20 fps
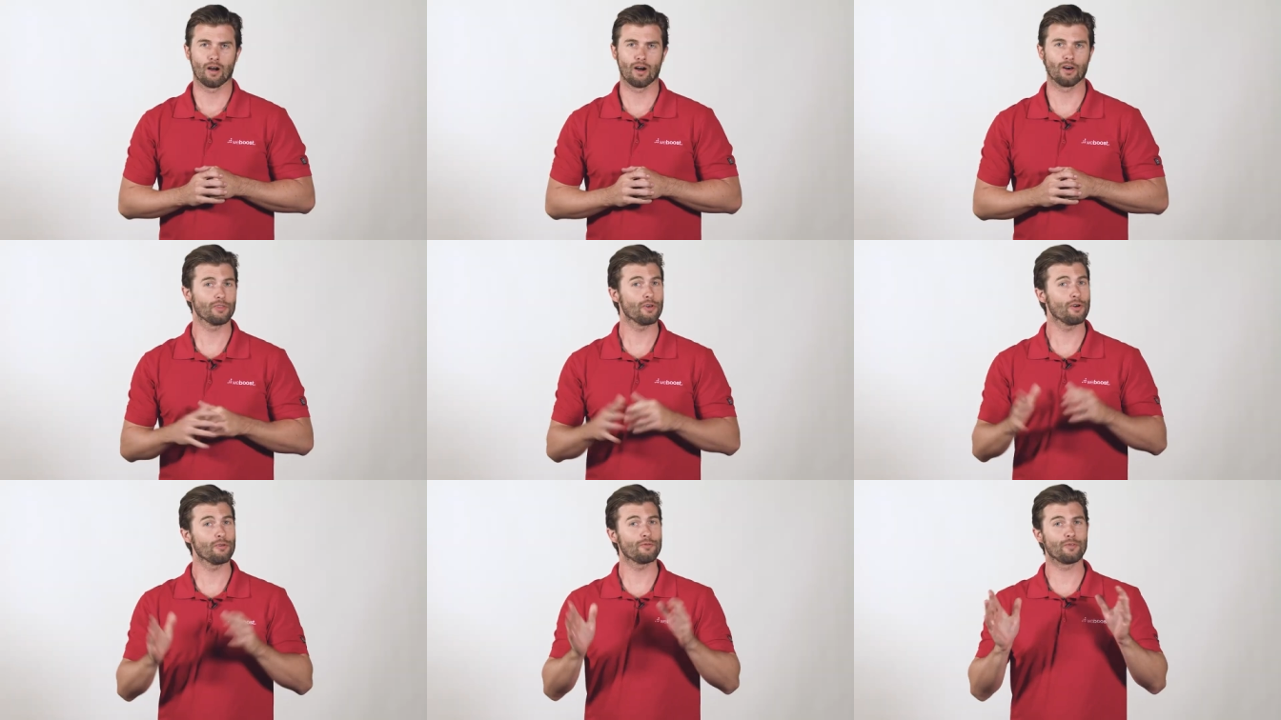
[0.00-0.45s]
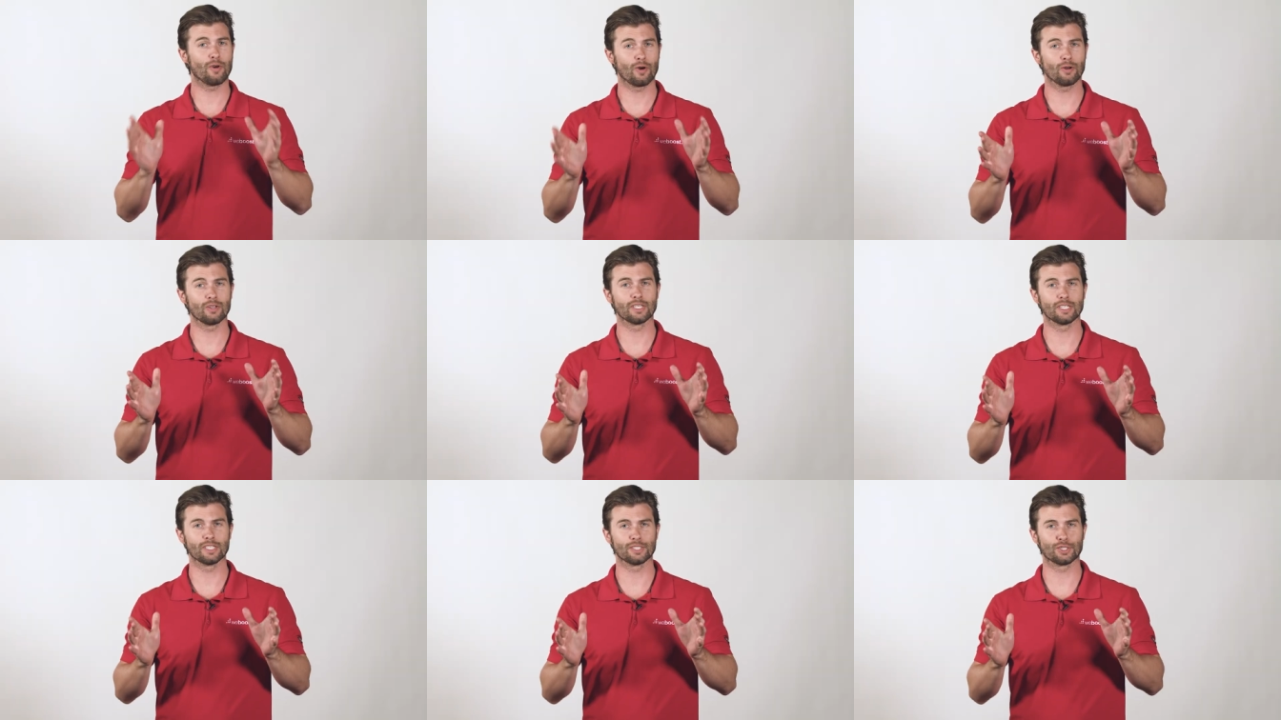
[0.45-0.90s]
Although
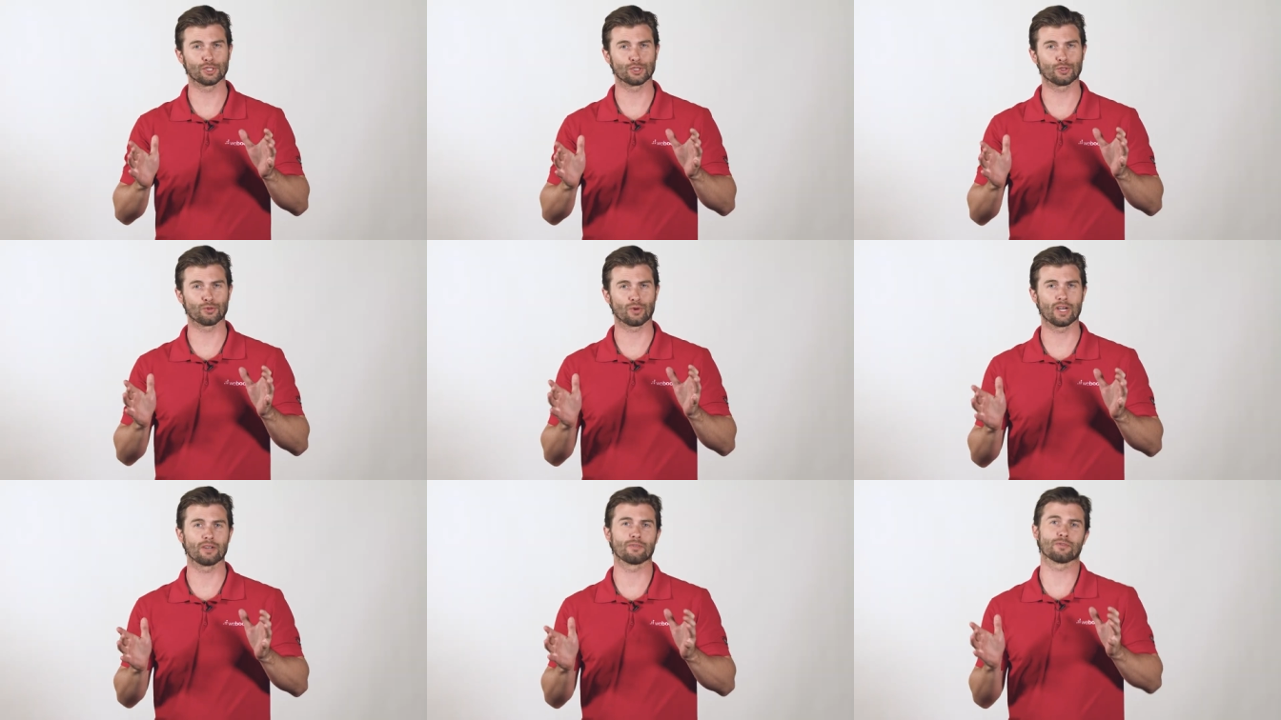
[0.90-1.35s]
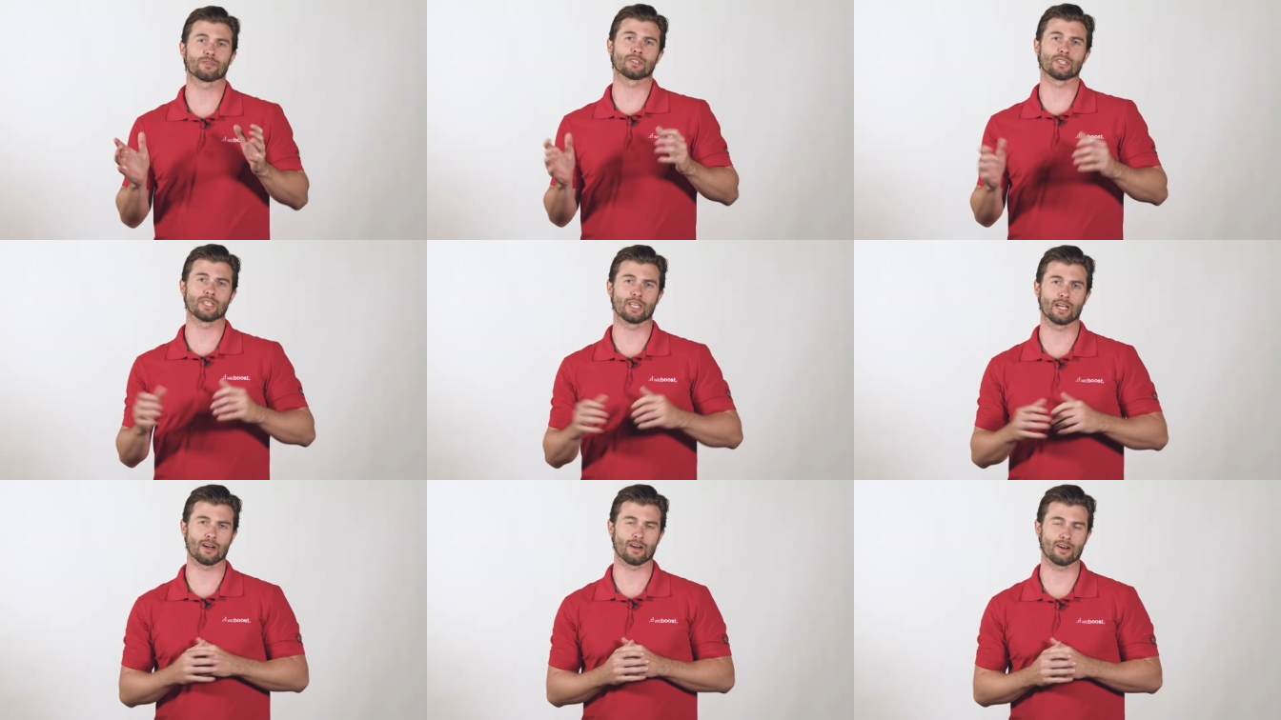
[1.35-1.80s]
foliage is great for
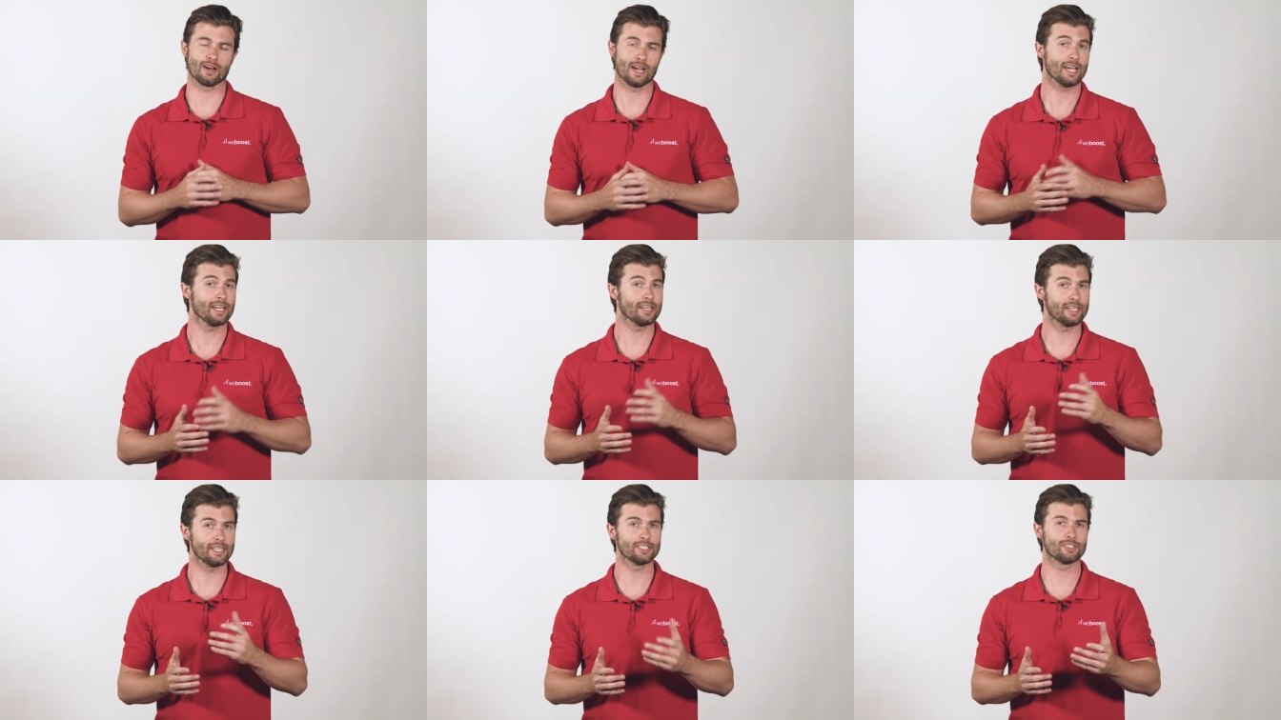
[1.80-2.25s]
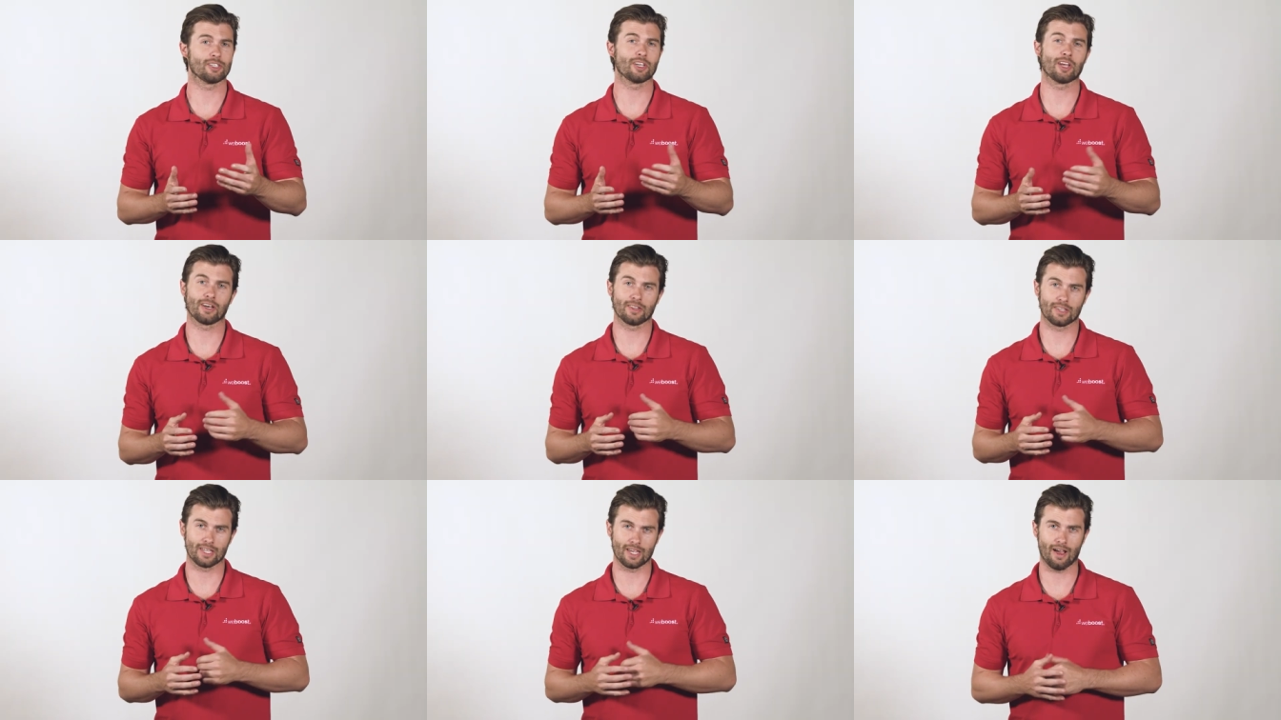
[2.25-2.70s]
the air and
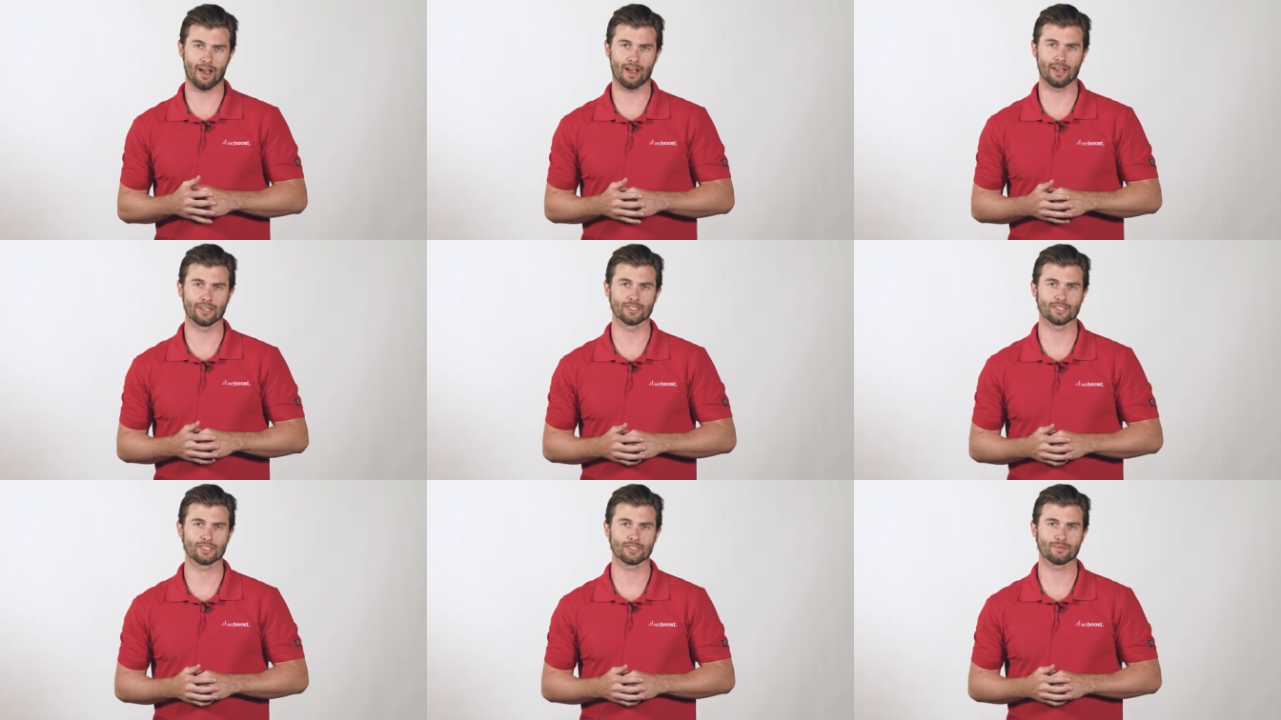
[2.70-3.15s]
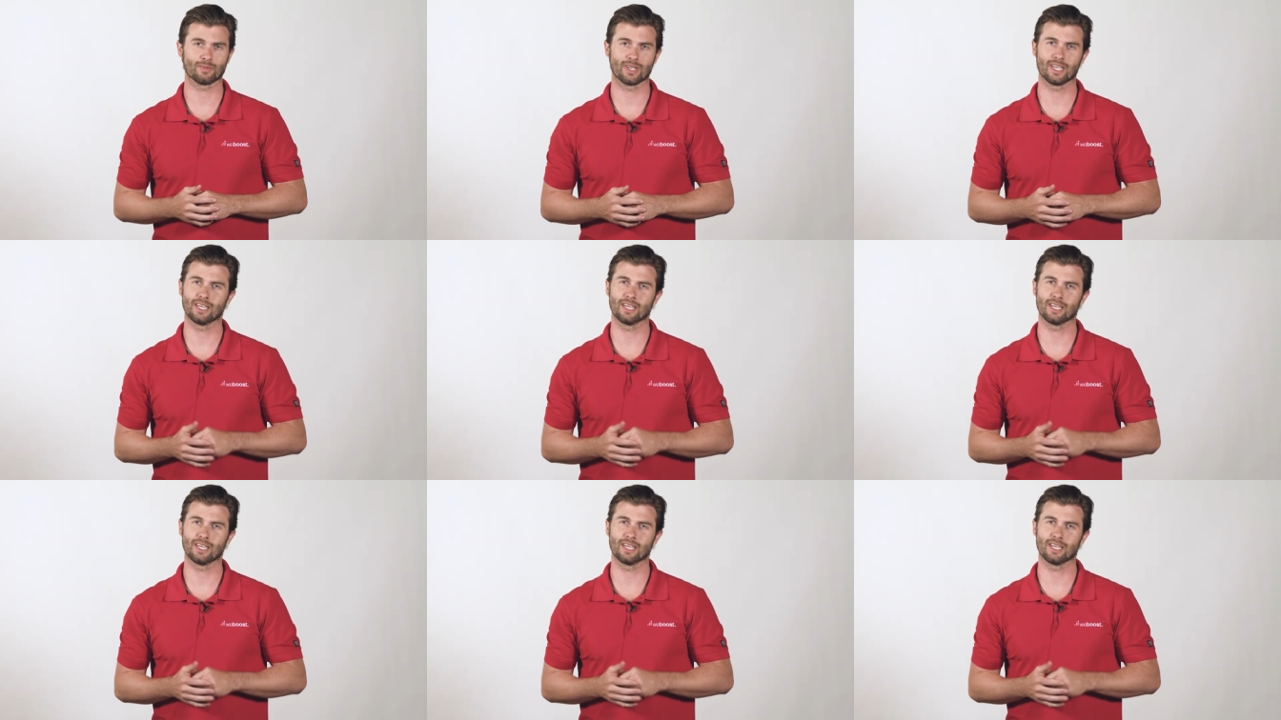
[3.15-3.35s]
easy on the eyes,